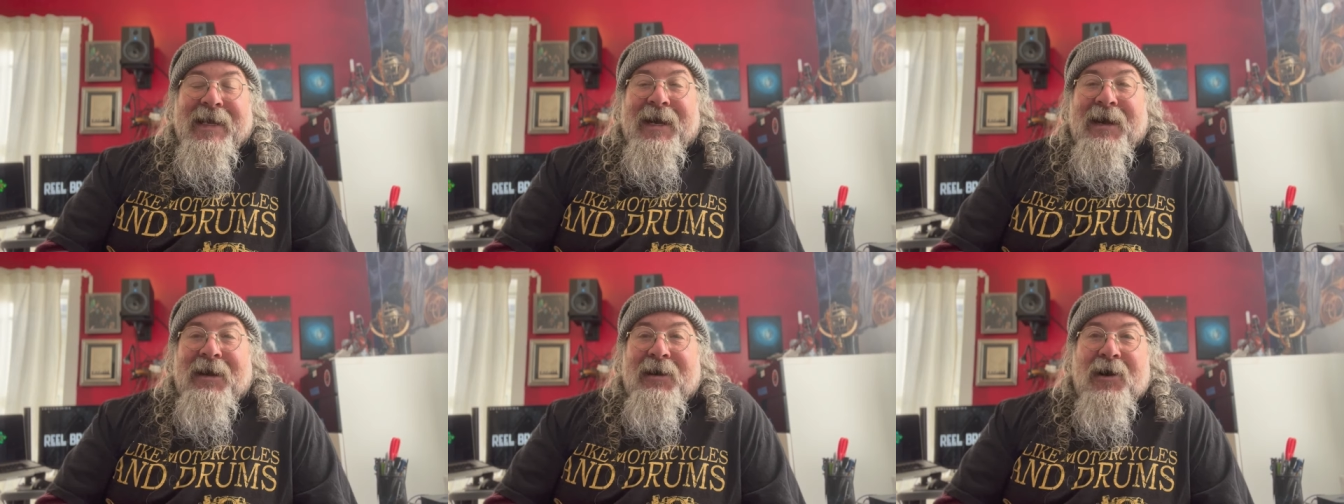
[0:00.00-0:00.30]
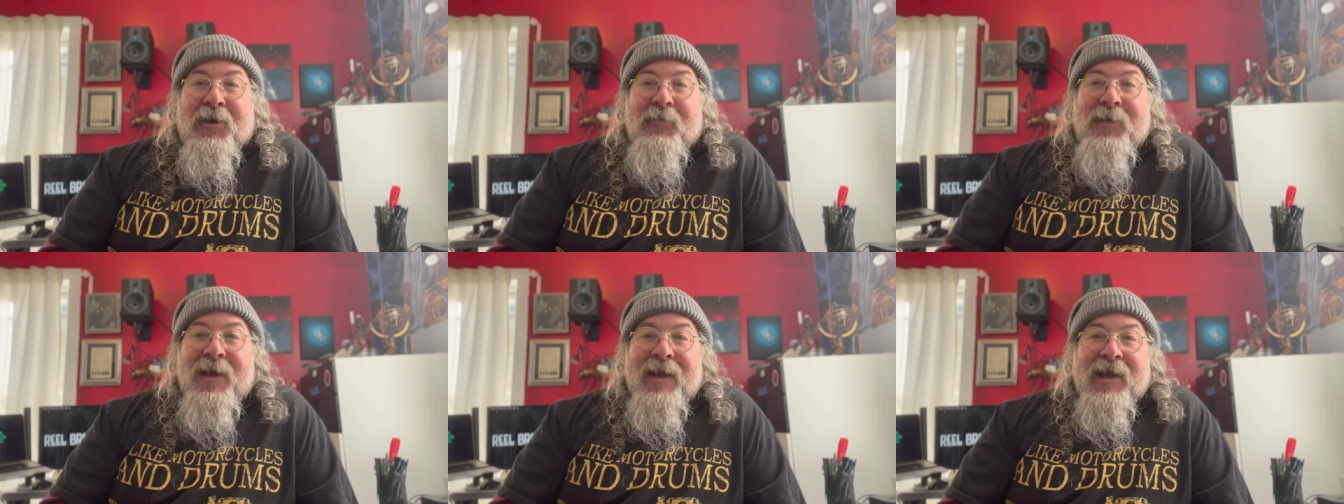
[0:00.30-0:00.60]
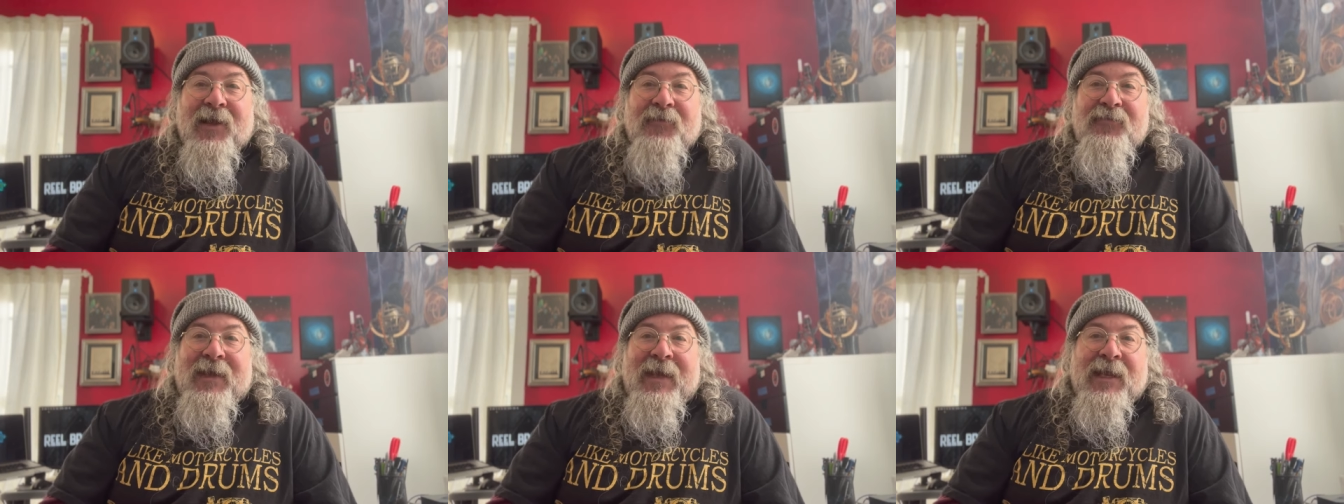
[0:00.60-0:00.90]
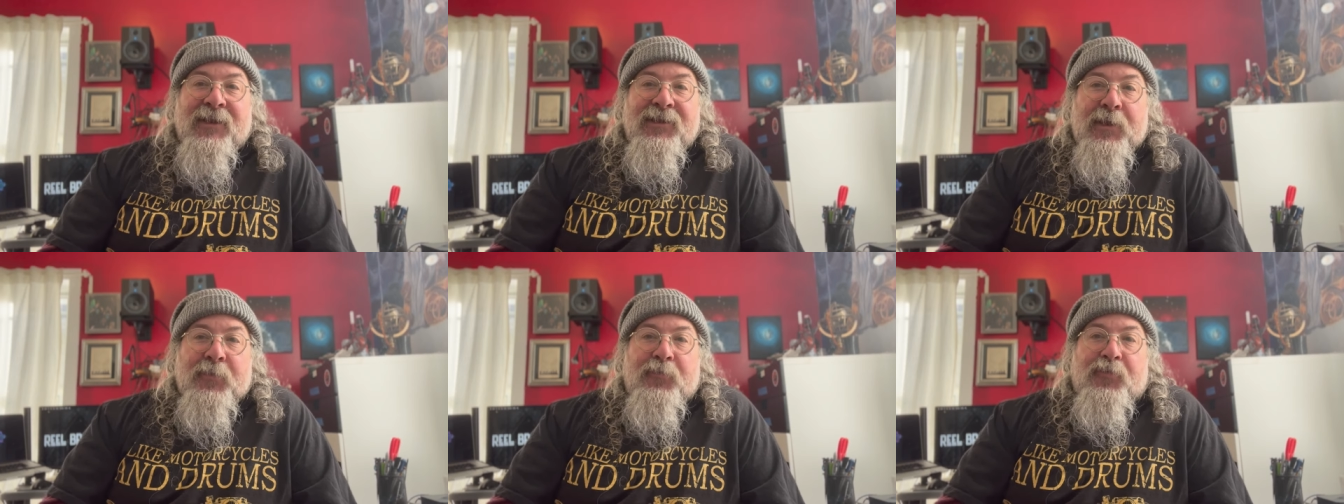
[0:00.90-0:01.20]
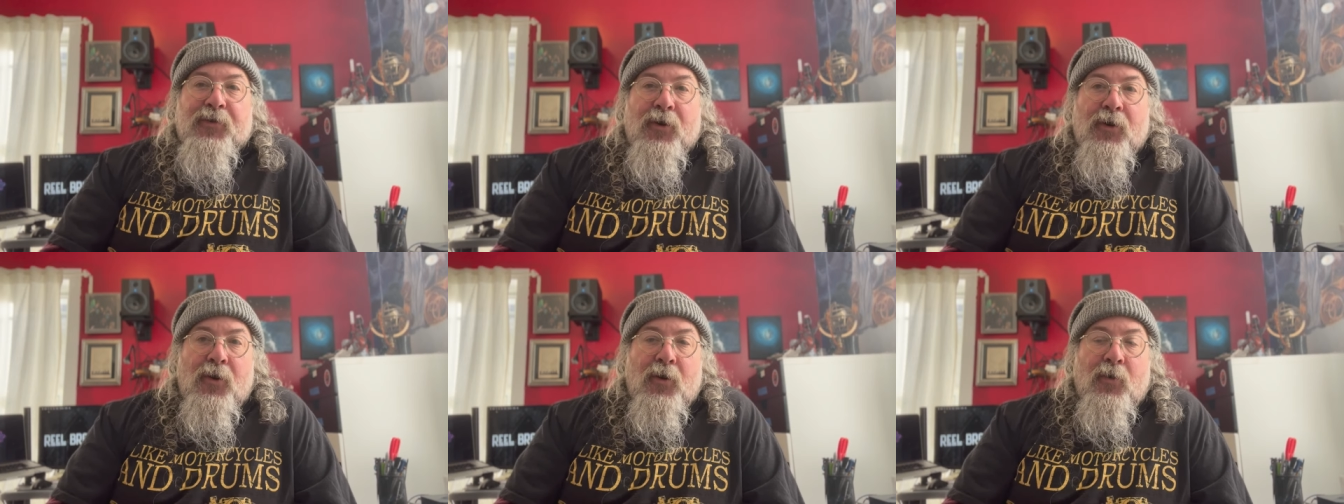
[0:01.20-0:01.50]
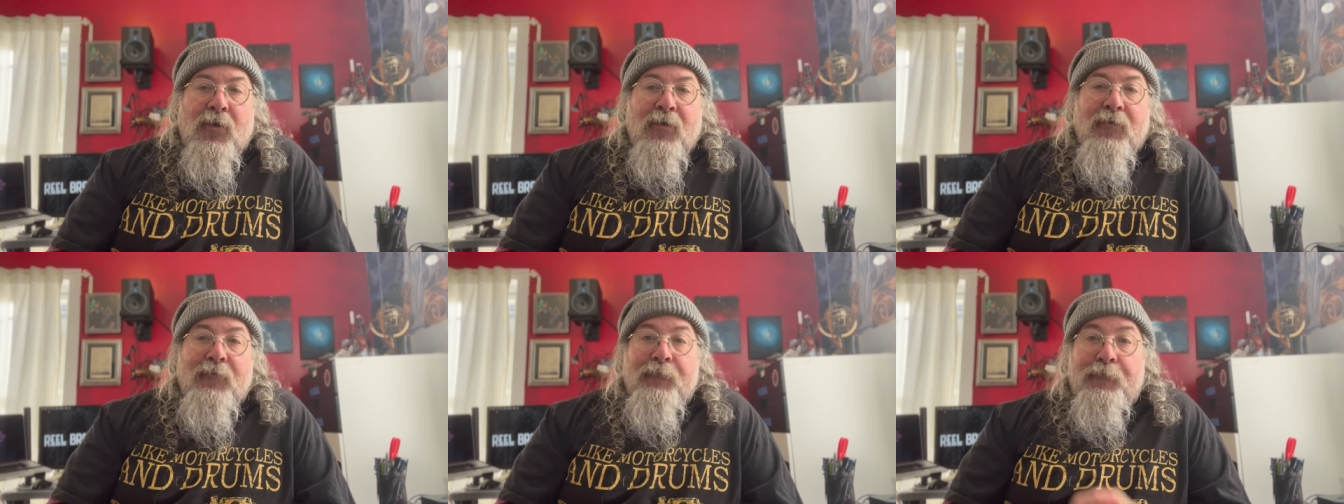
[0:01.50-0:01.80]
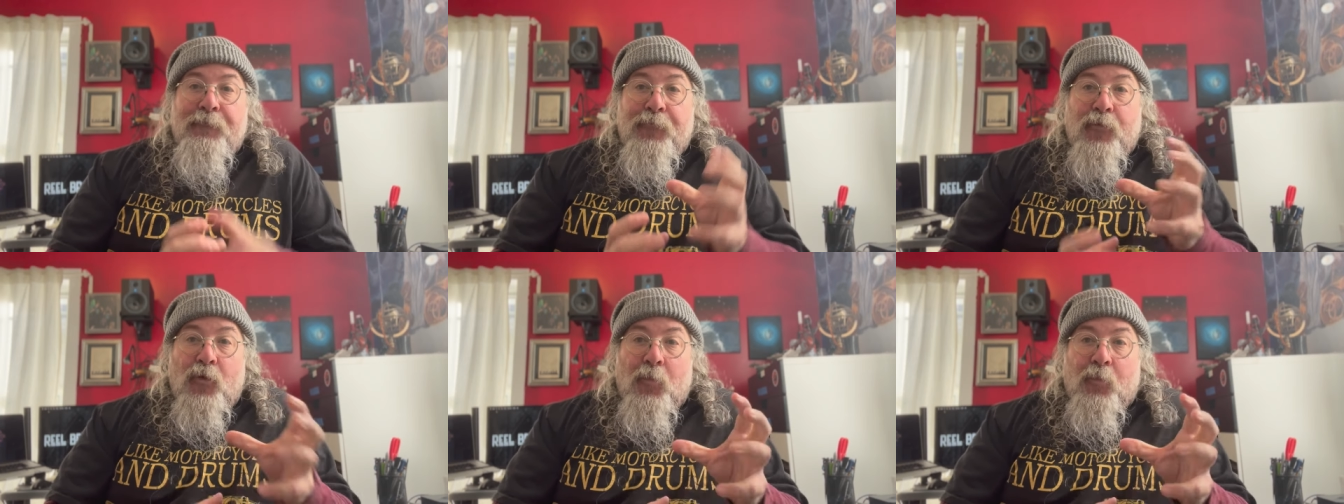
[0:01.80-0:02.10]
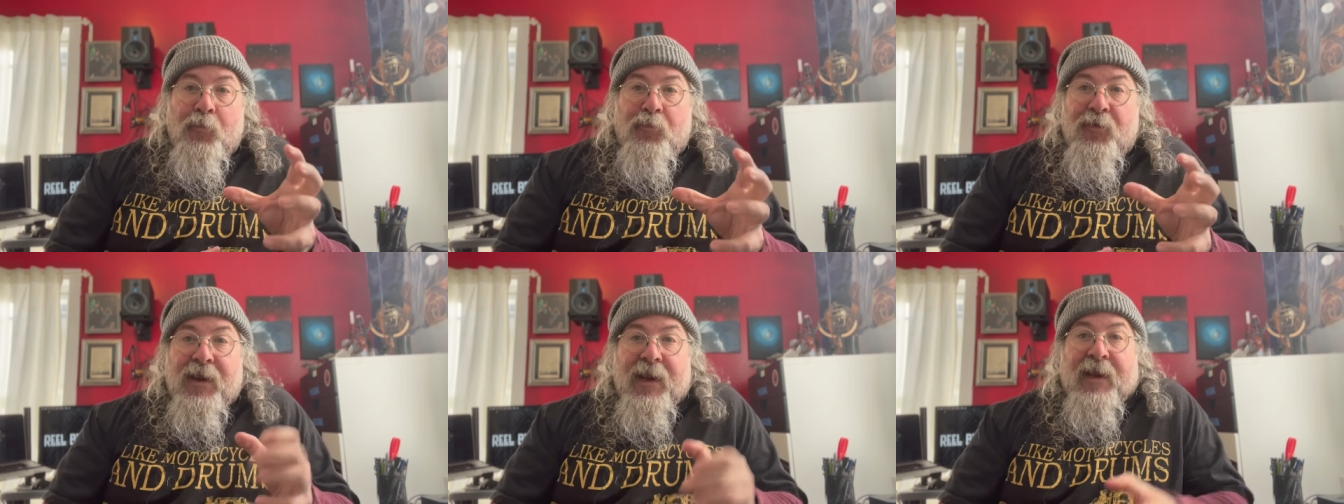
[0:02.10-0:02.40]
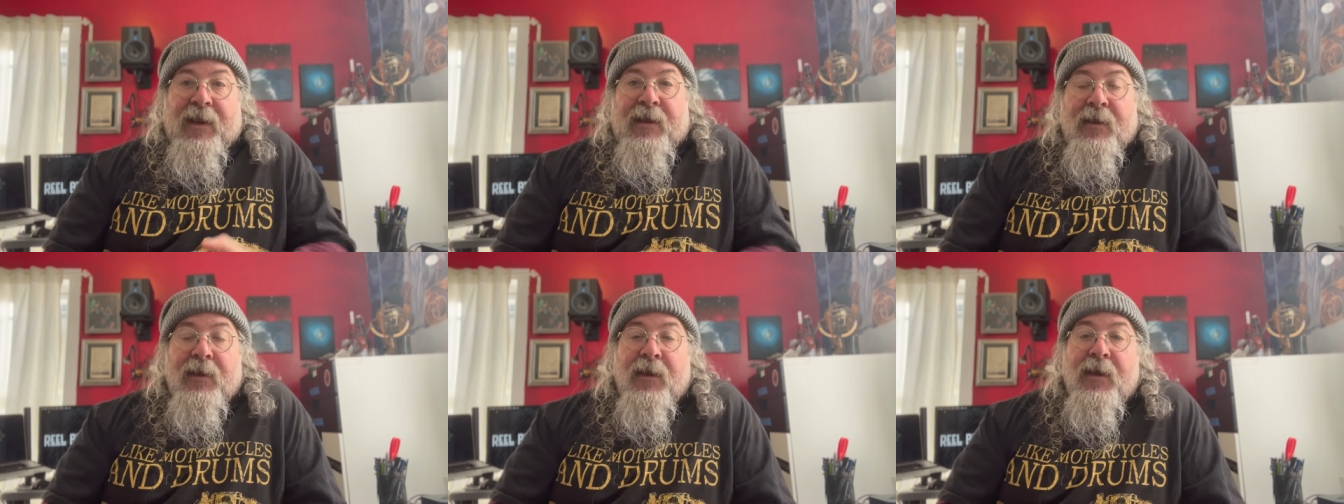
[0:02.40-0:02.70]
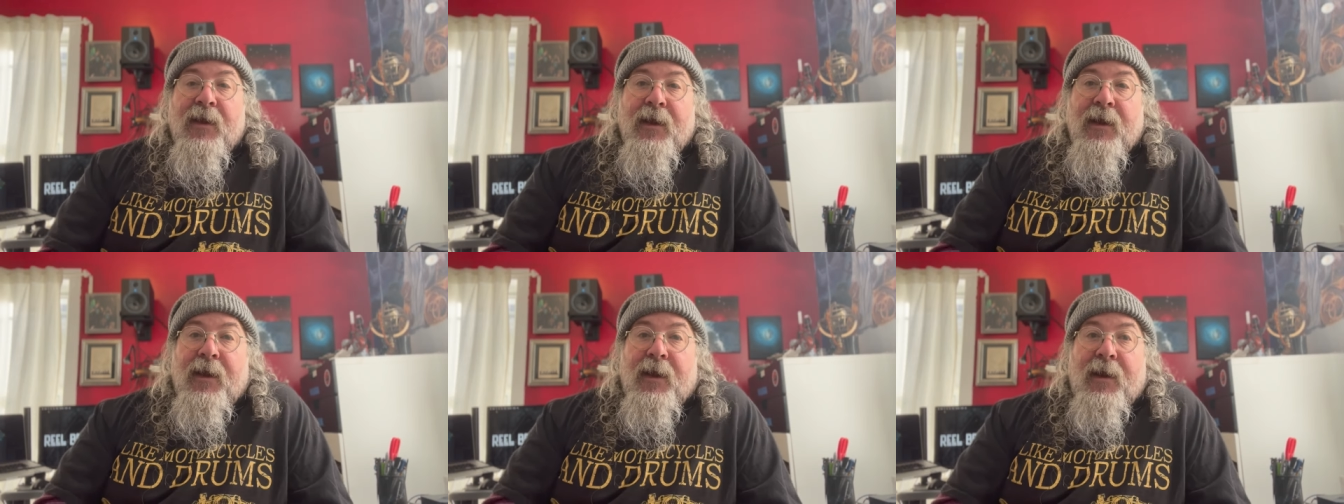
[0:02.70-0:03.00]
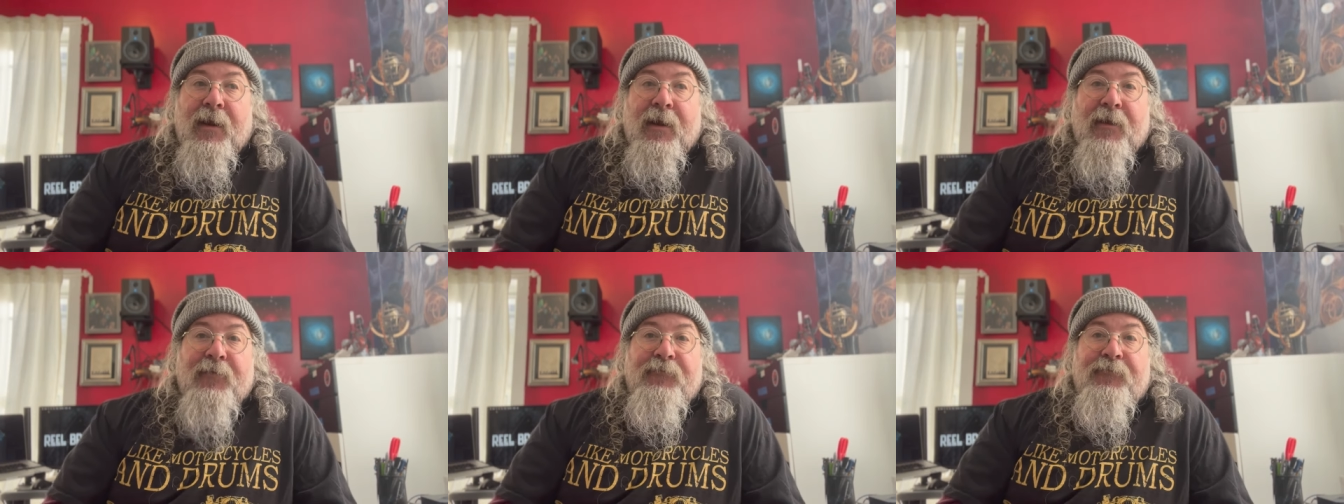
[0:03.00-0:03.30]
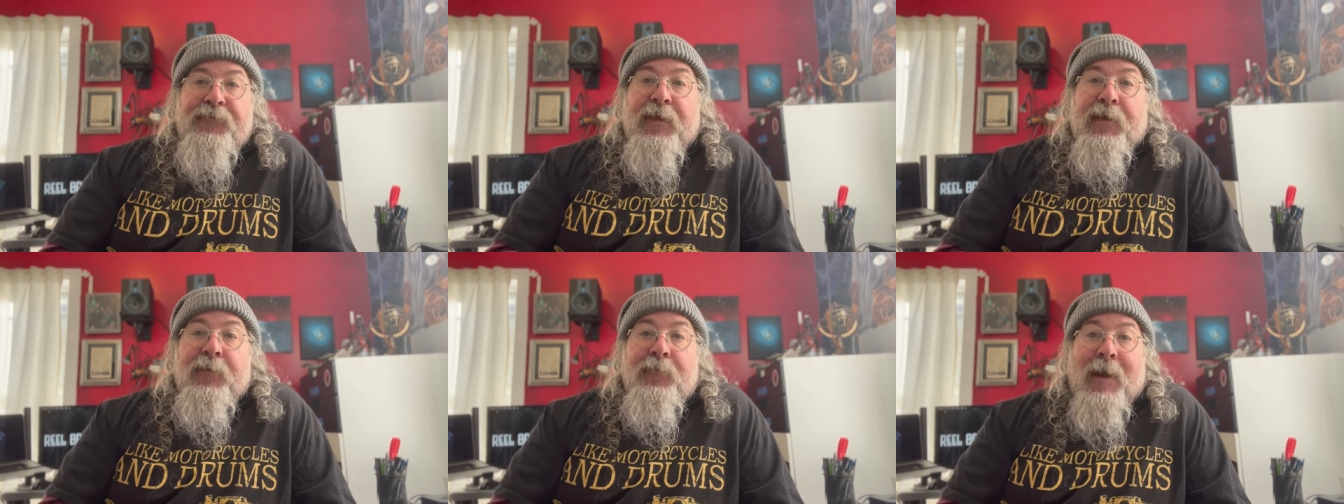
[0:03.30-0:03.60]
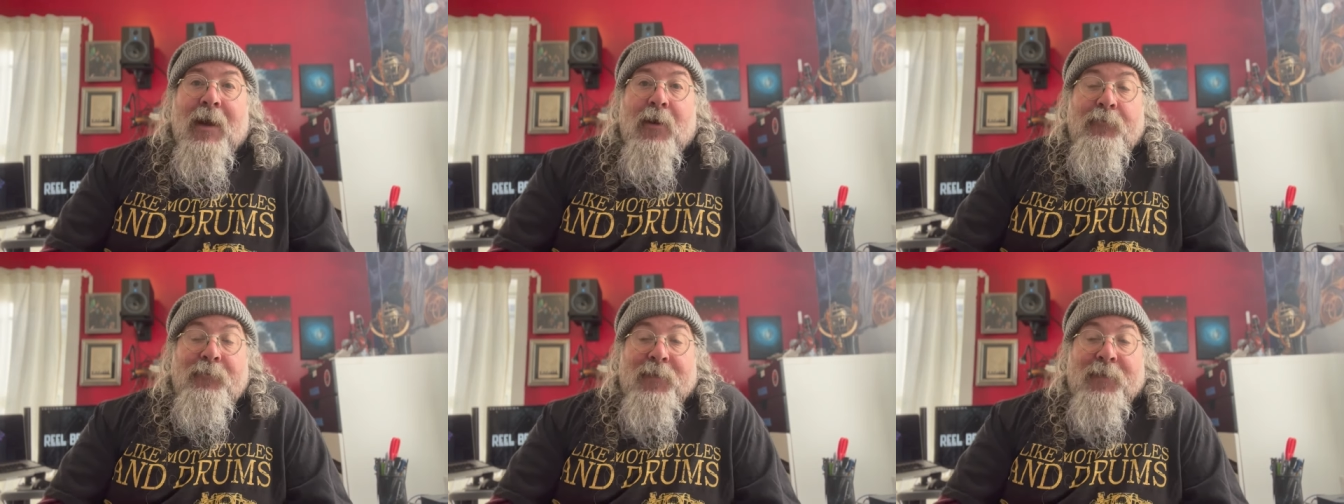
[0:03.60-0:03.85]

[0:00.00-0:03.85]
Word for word: Um, I got the Indi-Pro full brick uh, V mount